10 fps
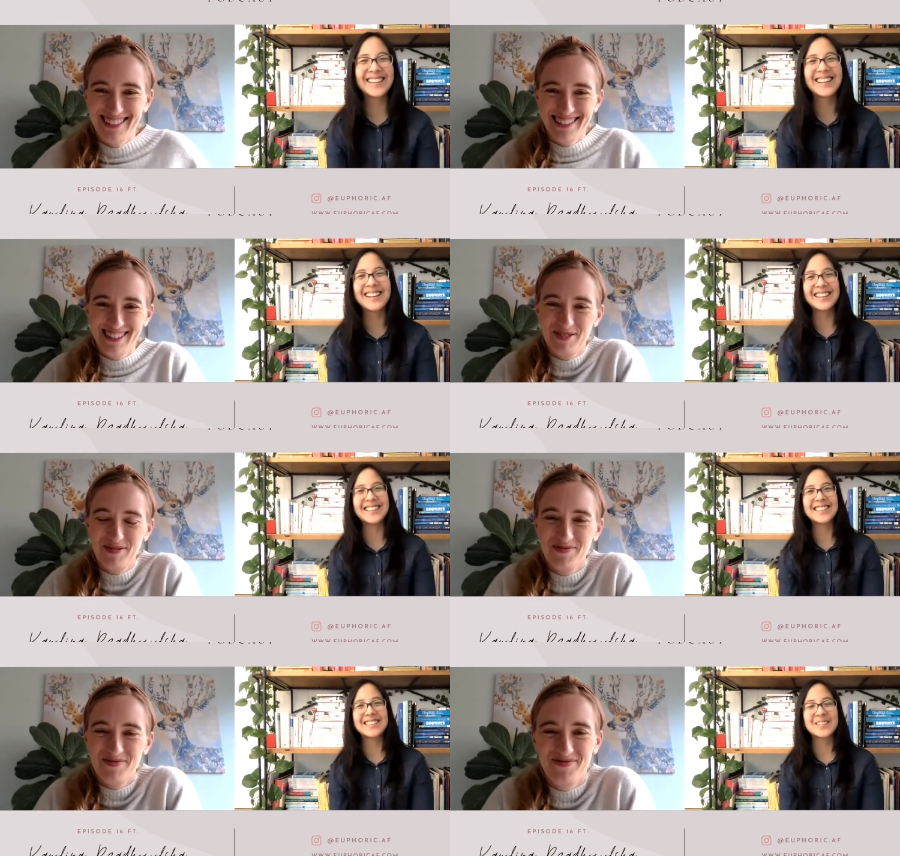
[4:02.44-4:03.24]

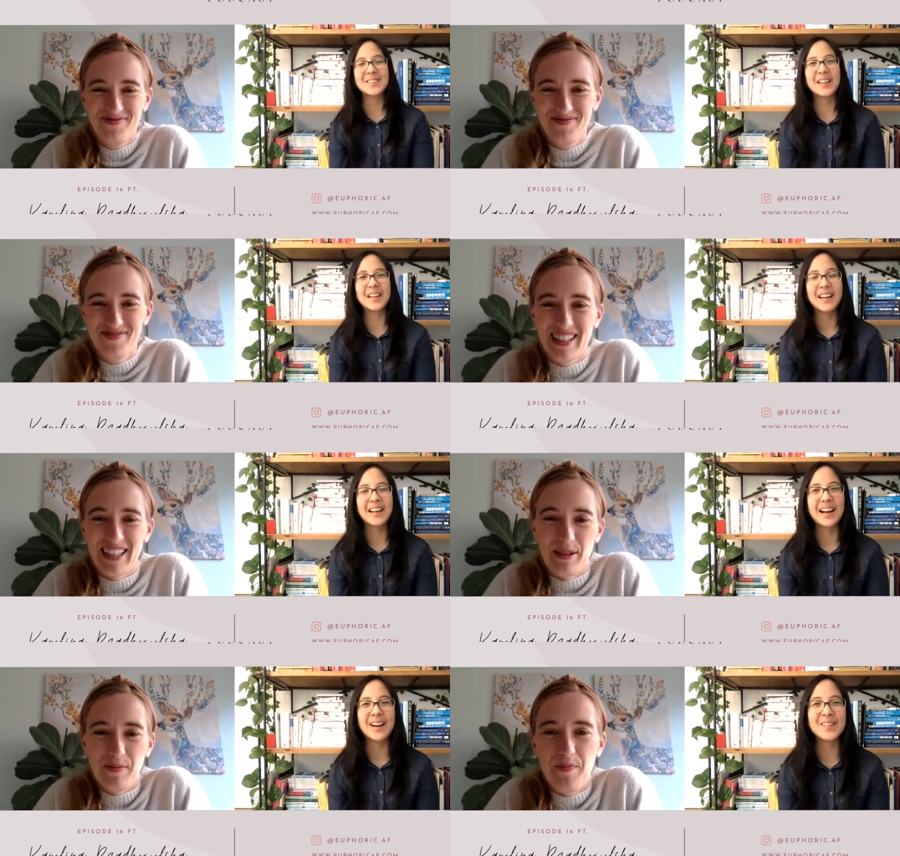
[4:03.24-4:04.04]
Speaker 1: nice. So,
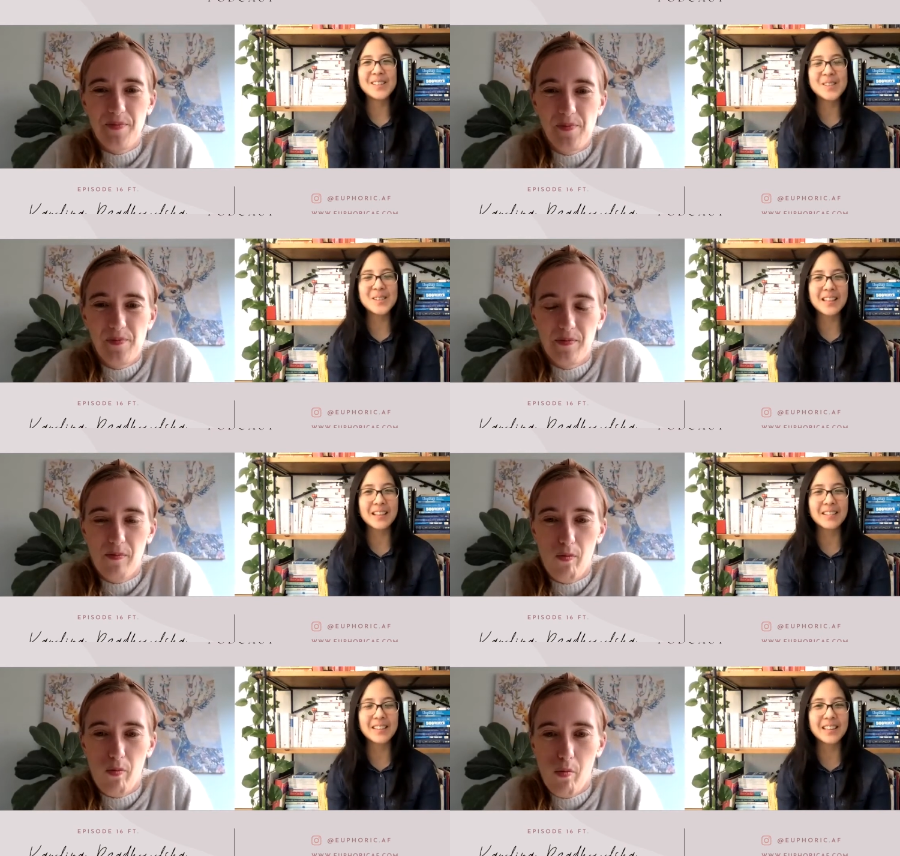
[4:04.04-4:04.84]
how did you
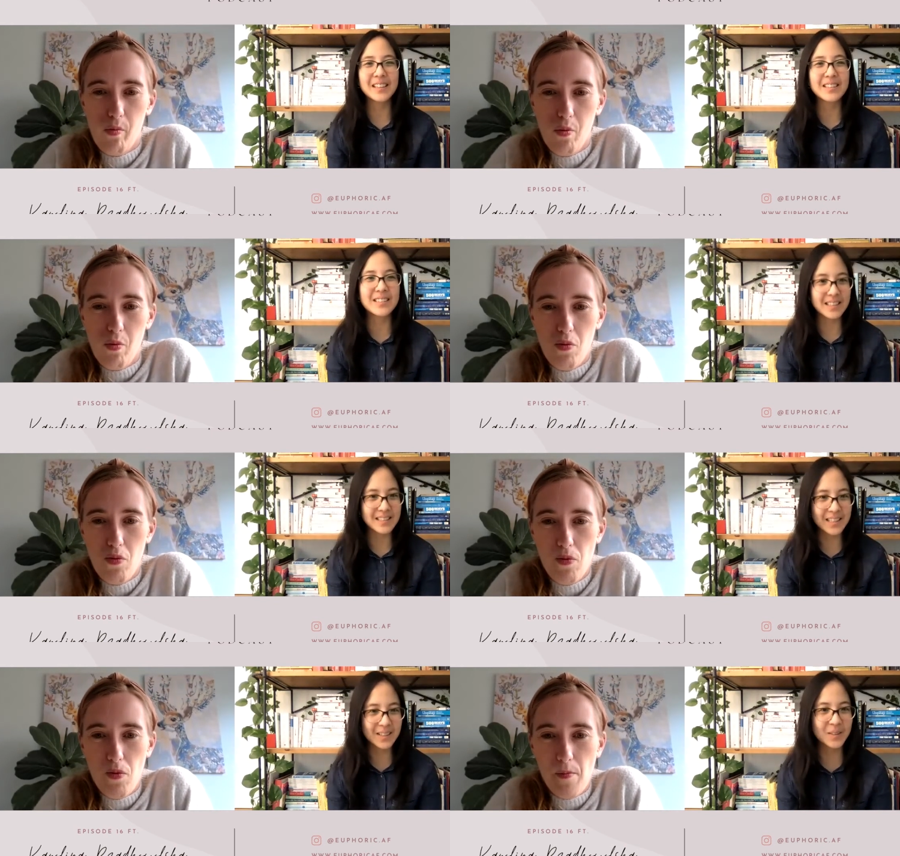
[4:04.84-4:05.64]
settle in
Speaker 2: San
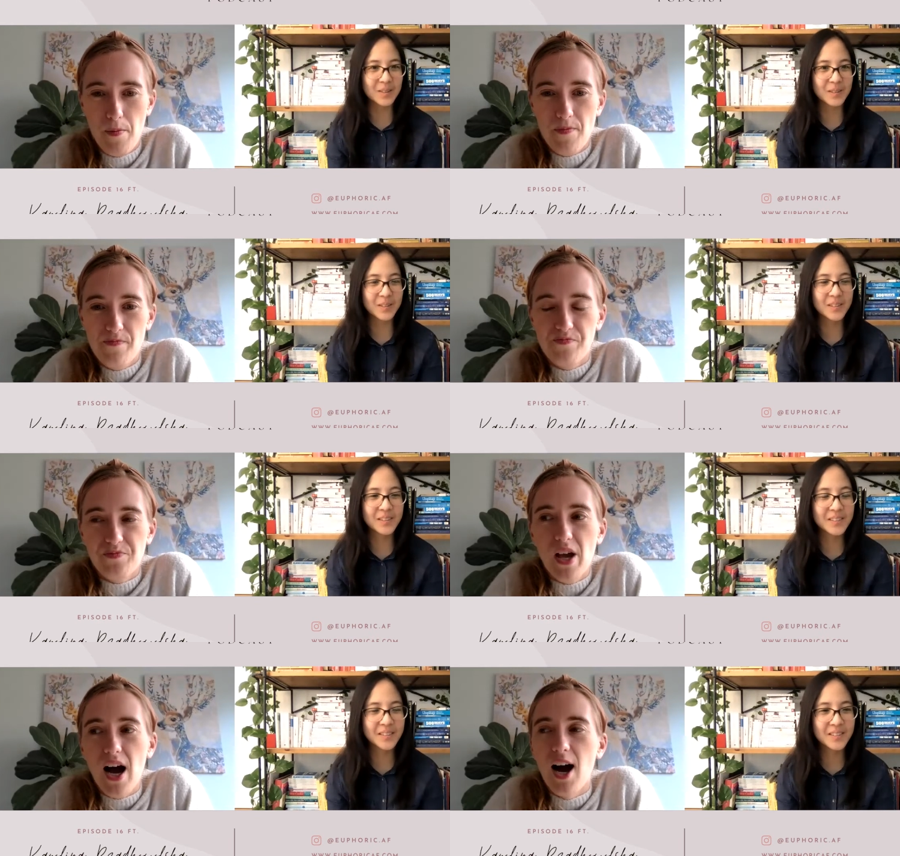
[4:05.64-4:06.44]
Diego?
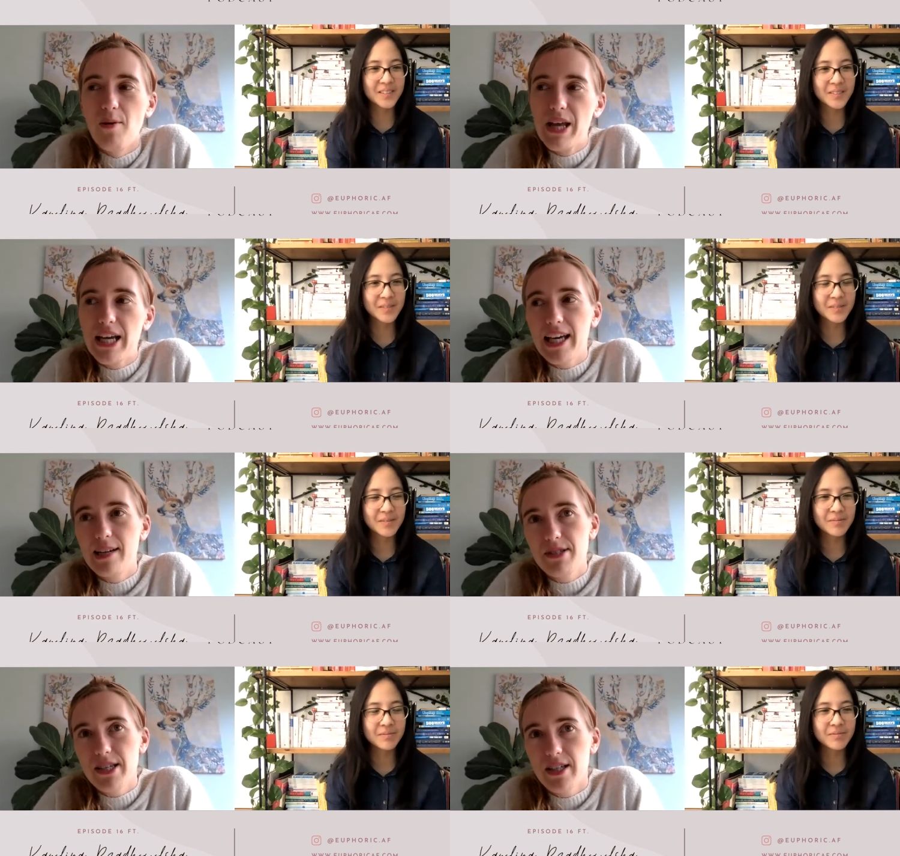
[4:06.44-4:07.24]
Um, they
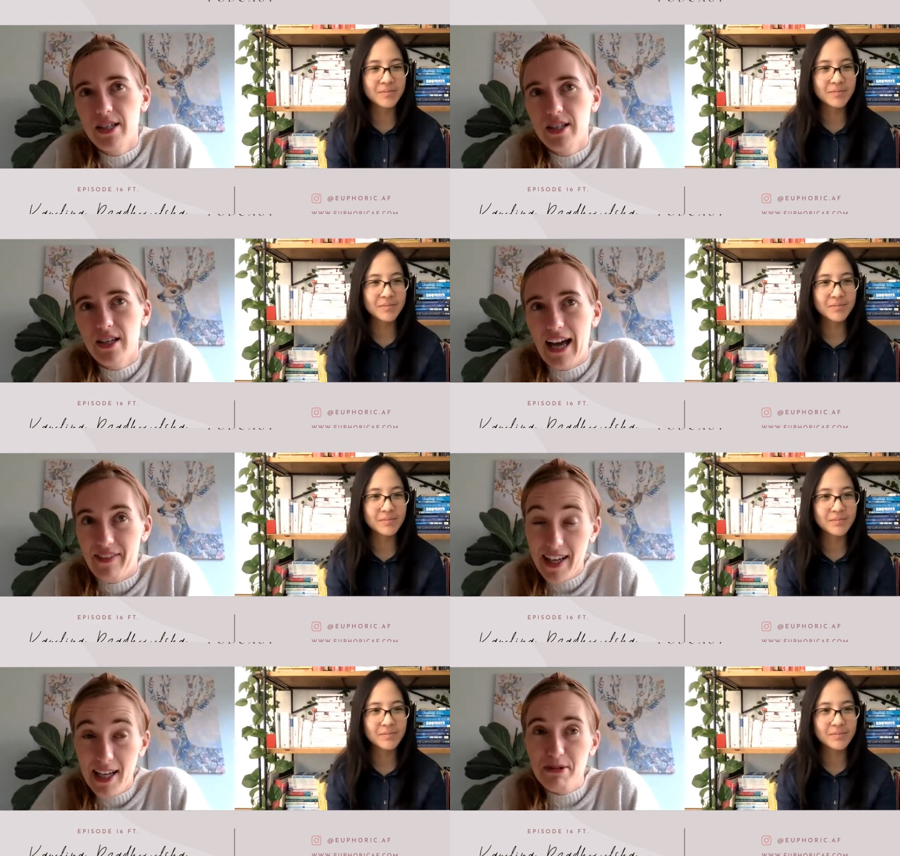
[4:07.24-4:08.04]
came to
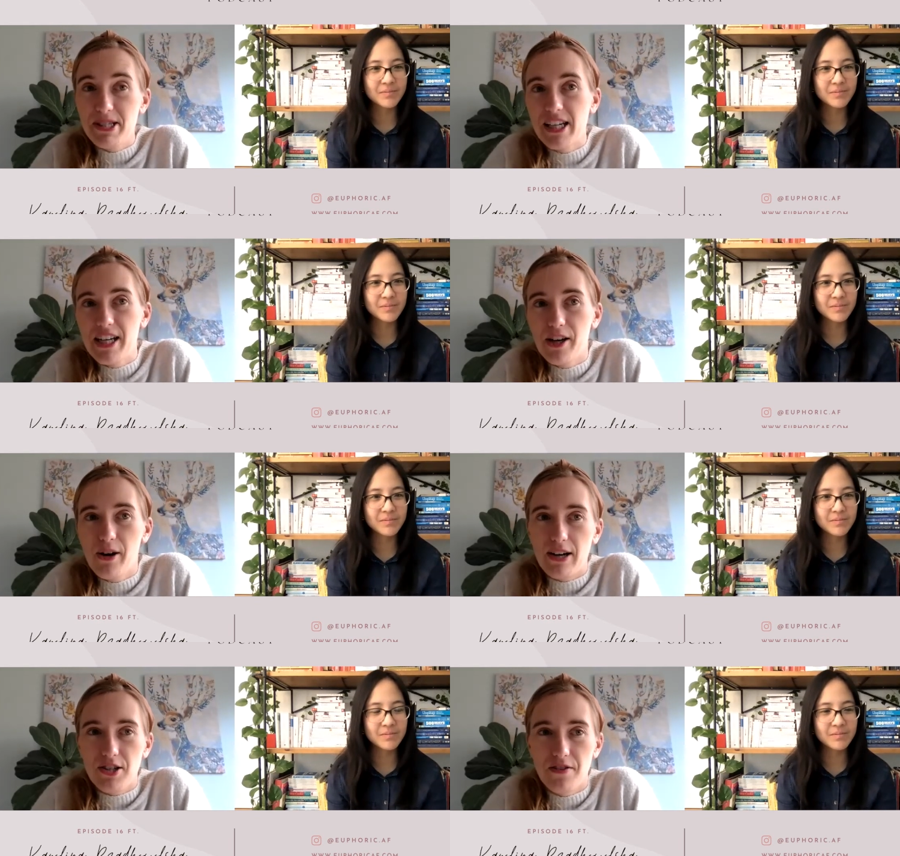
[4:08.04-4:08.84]
they came to San Diego
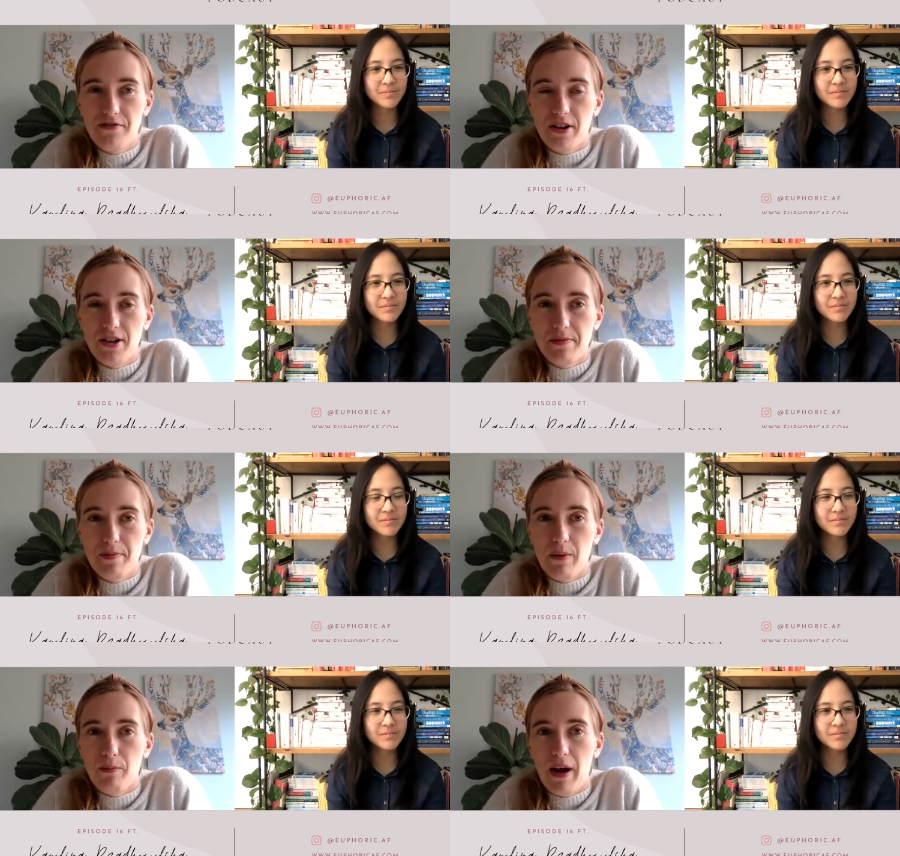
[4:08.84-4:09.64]
actually first,
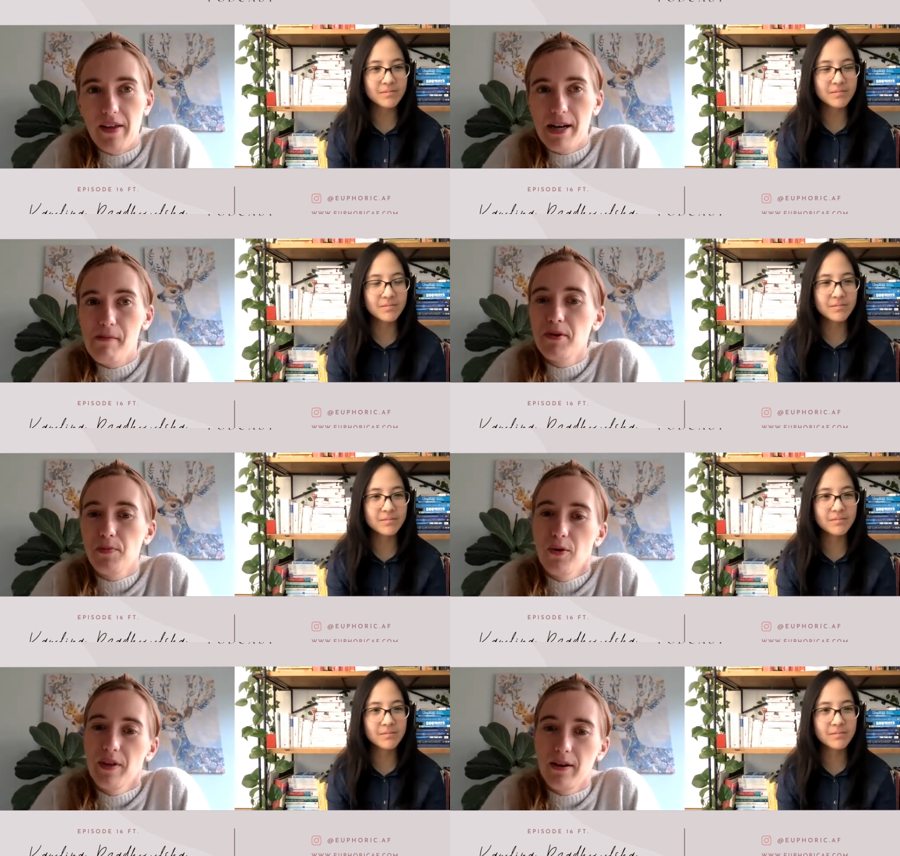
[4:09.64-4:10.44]
but by the time I was
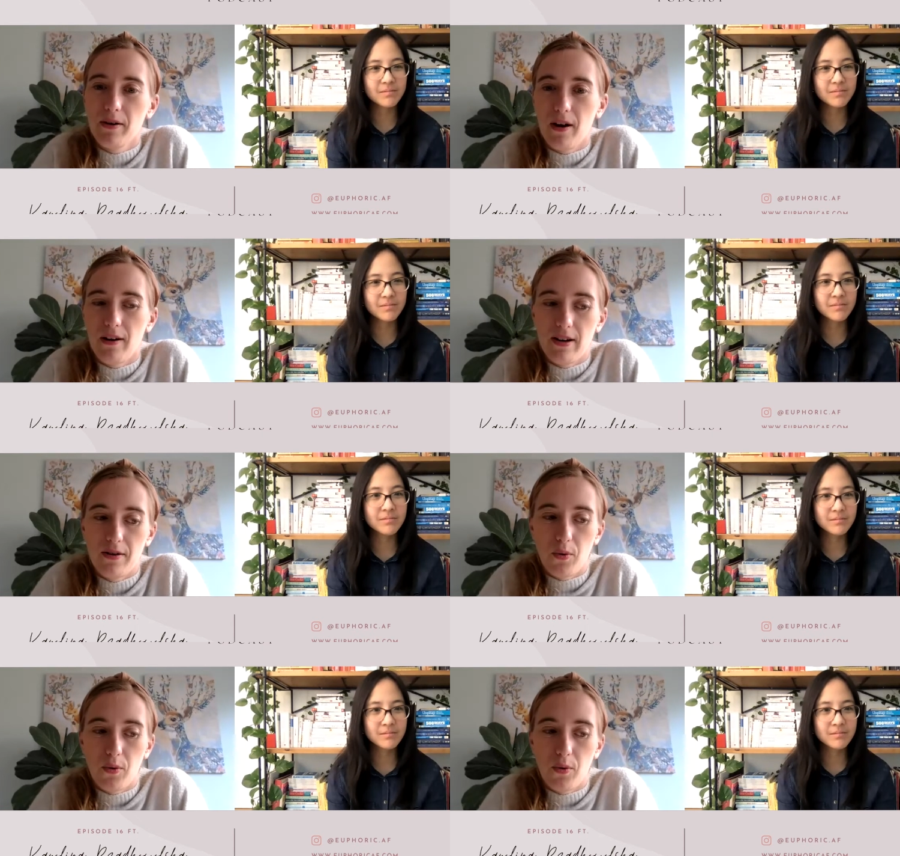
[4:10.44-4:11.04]
born, they are in